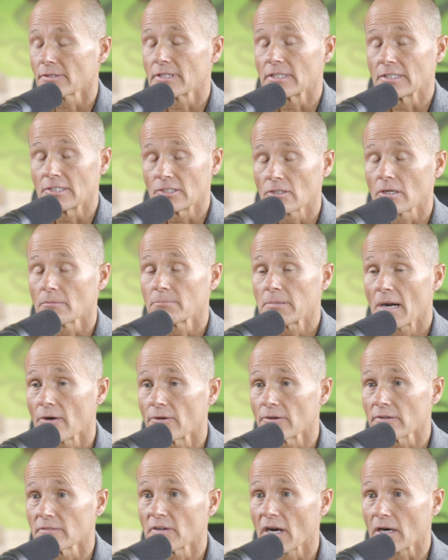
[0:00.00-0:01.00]
that you're a
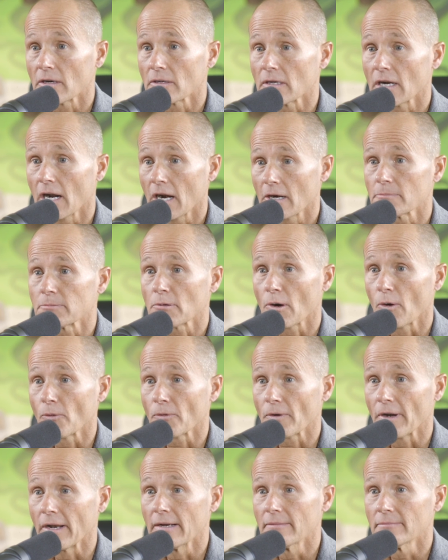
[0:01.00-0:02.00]
part of our
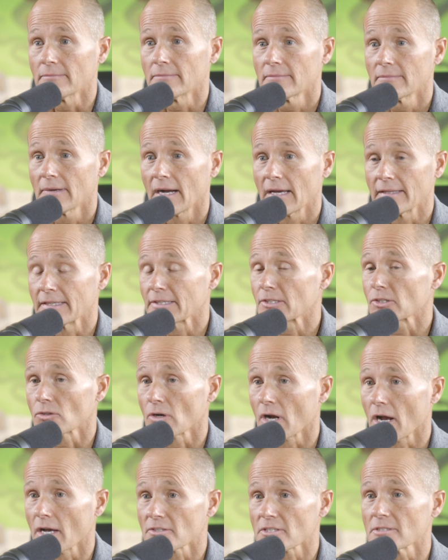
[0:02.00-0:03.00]
program. I think
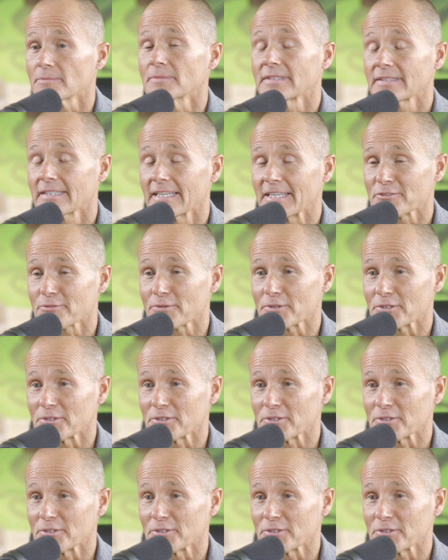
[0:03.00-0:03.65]
you're awesome, and thanks for